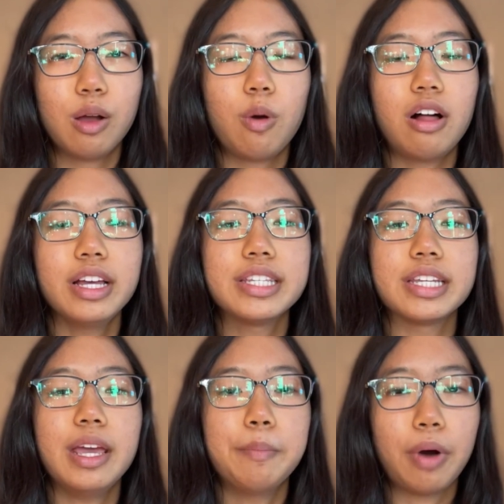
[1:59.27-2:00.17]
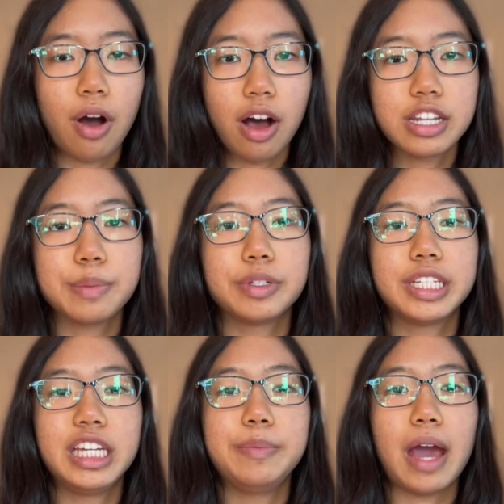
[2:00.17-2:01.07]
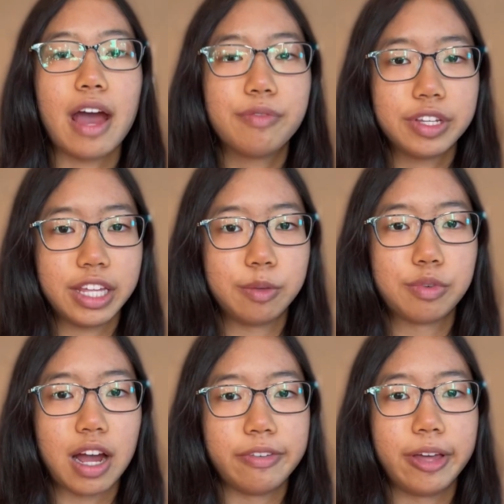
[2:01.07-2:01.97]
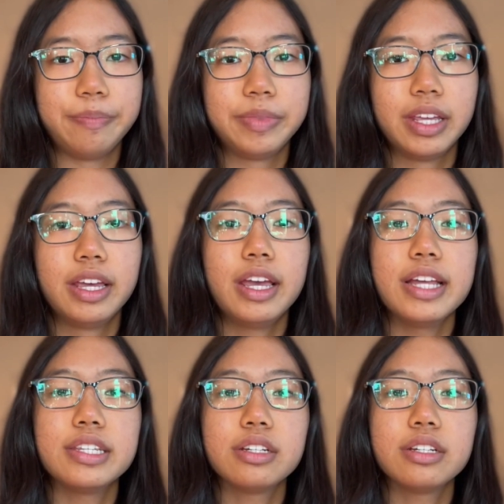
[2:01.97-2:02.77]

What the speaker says: While it's impossible to keep everything private, it's